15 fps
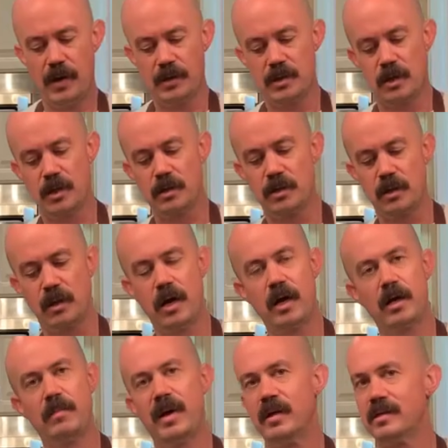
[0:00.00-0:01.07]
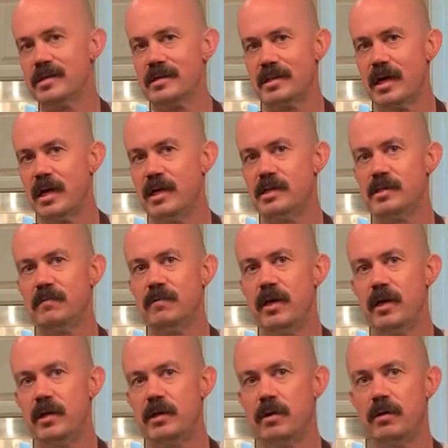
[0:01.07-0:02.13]
I talked a lot about the science of
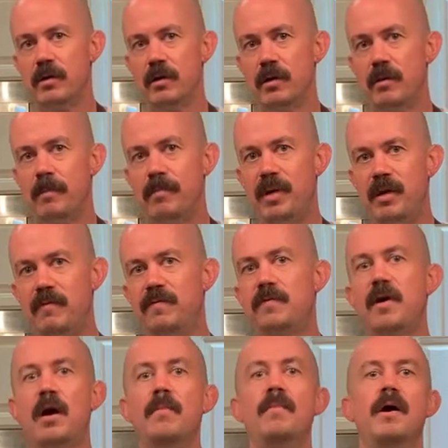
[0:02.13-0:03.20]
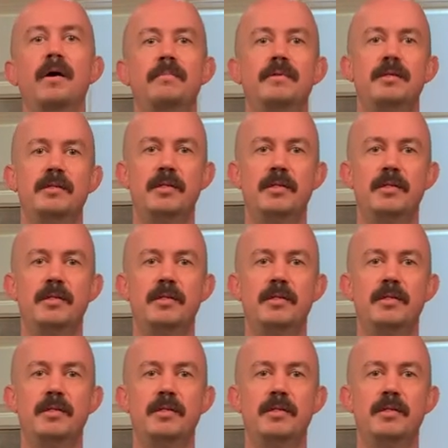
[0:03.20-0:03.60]
letting your beef come up to